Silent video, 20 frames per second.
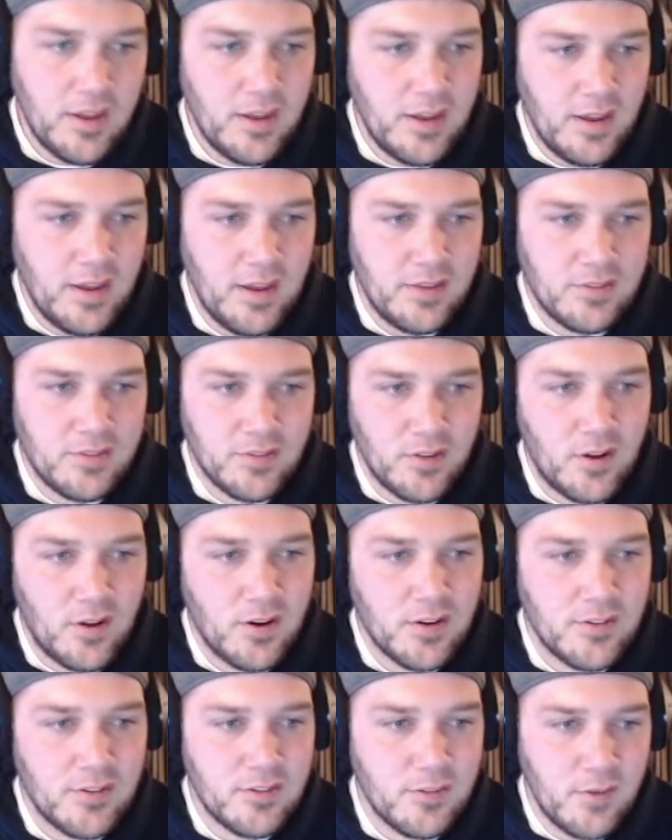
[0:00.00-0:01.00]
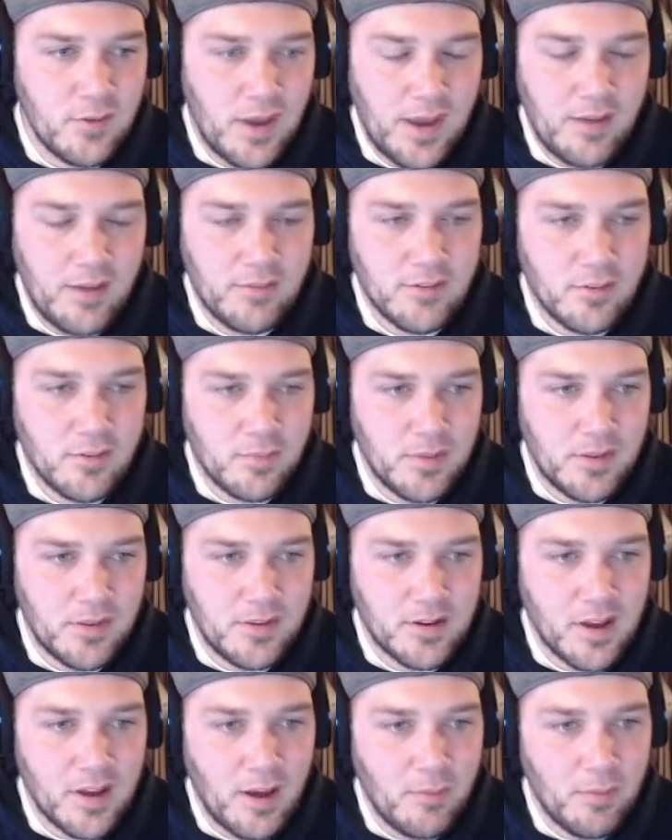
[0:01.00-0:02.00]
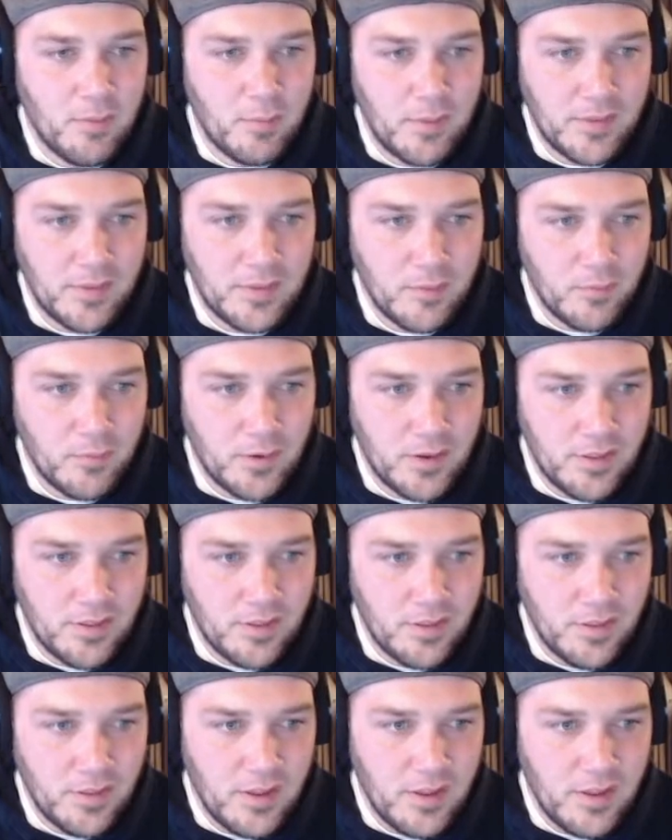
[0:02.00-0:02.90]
As long as you have something to complement them with.